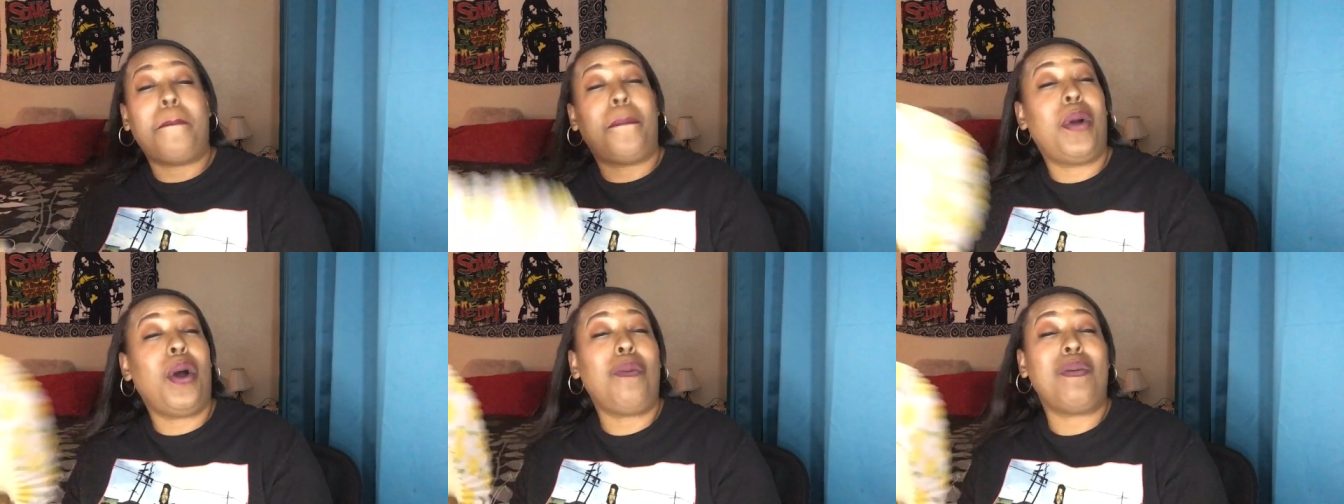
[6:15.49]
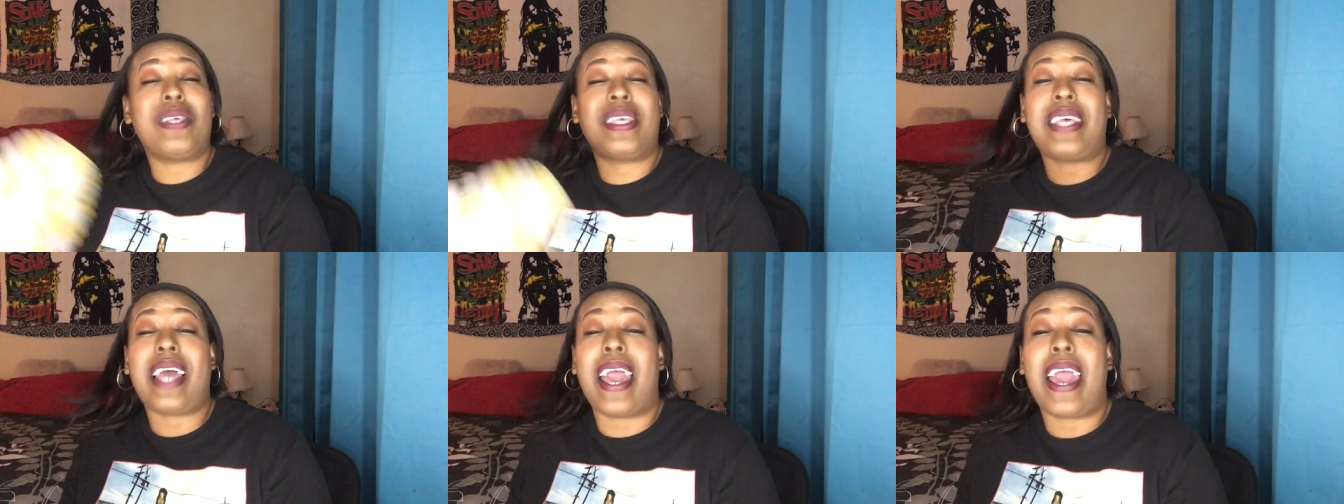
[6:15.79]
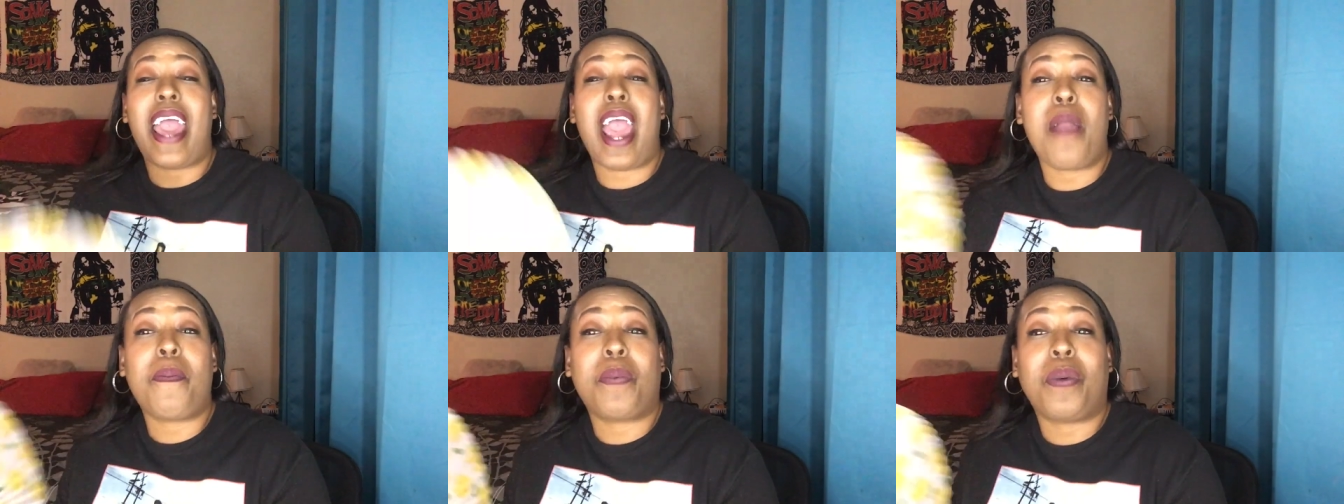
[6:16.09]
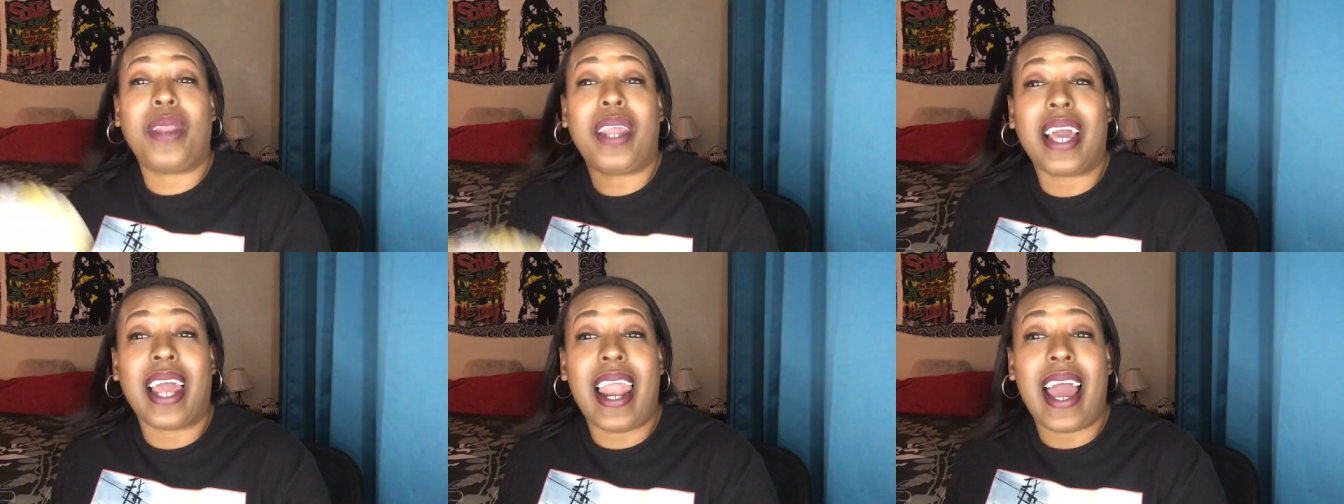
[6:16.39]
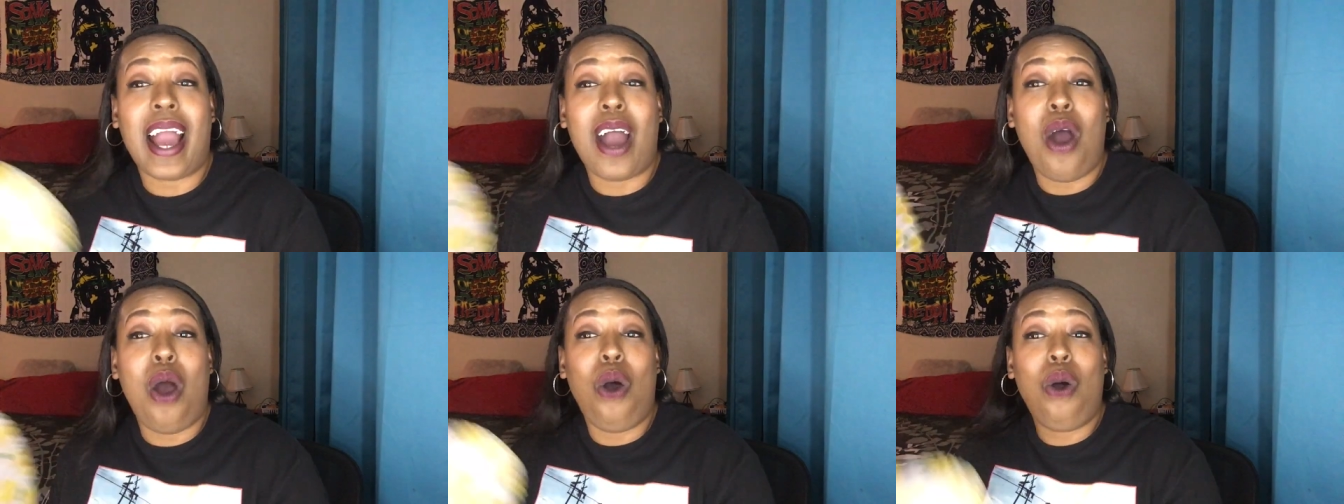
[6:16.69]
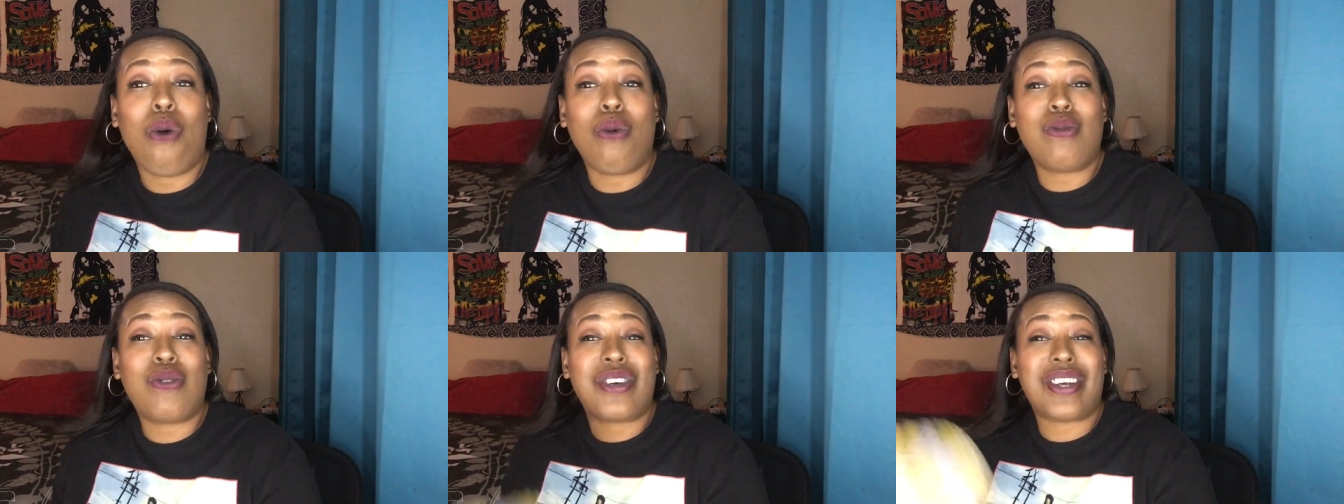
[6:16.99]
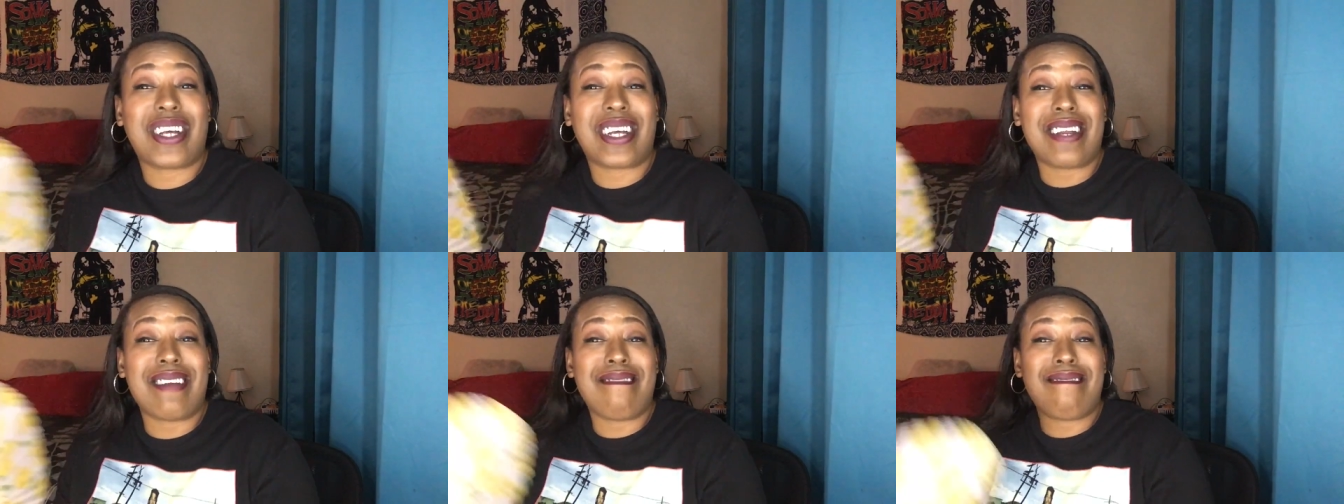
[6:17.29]
Booby say Apryl looking like a whole
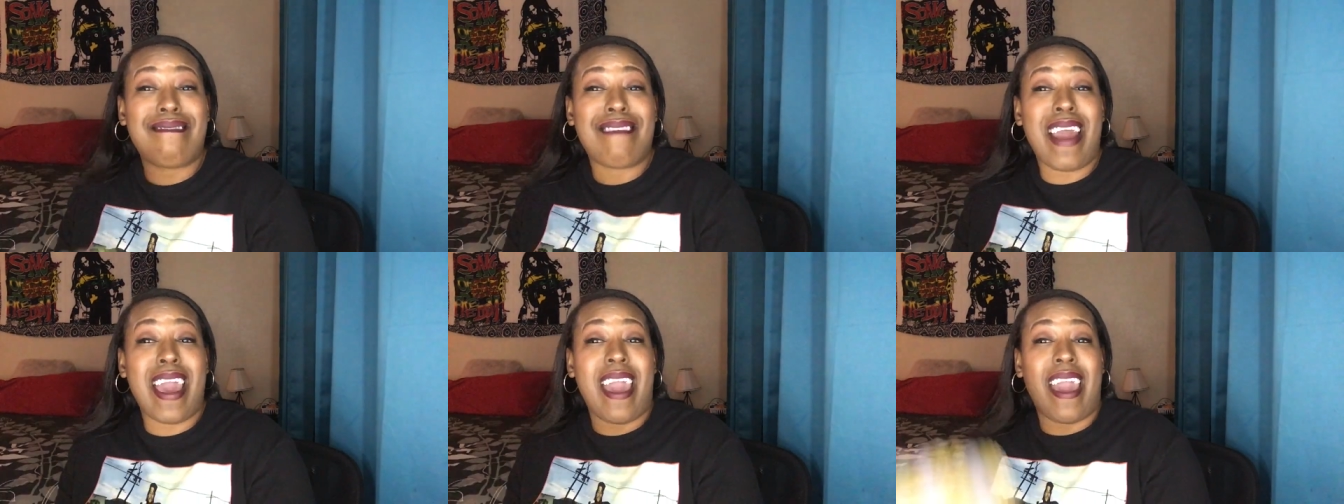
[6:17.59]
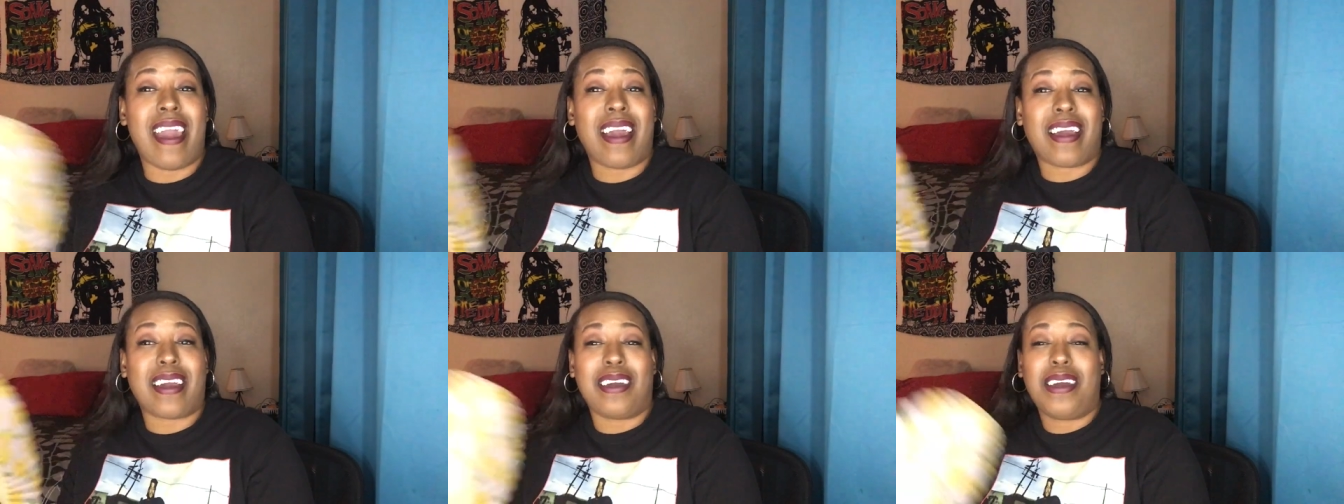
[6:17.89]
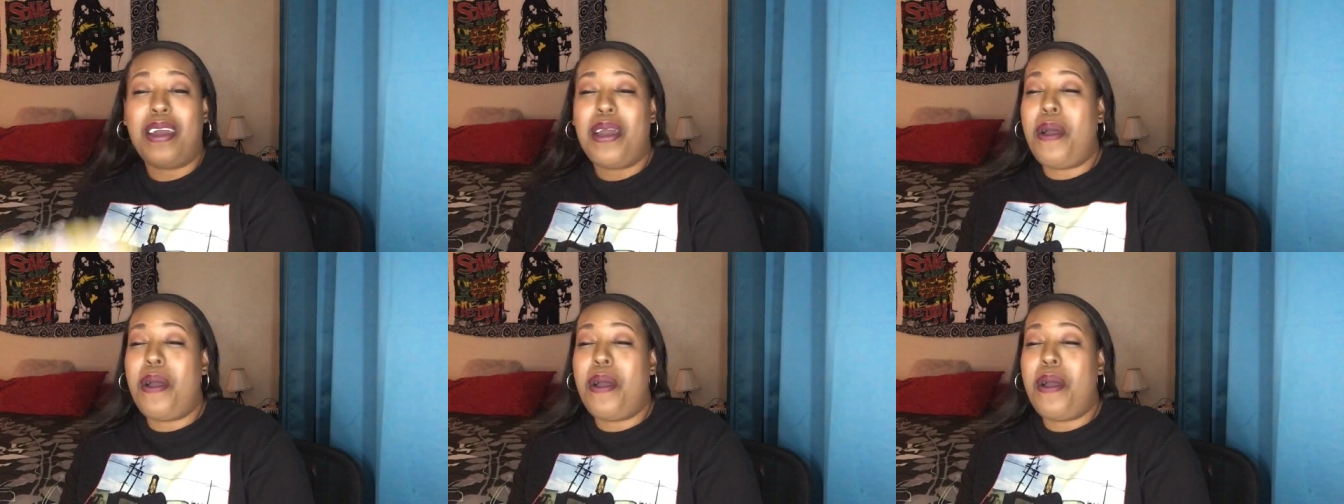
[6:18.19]
snack.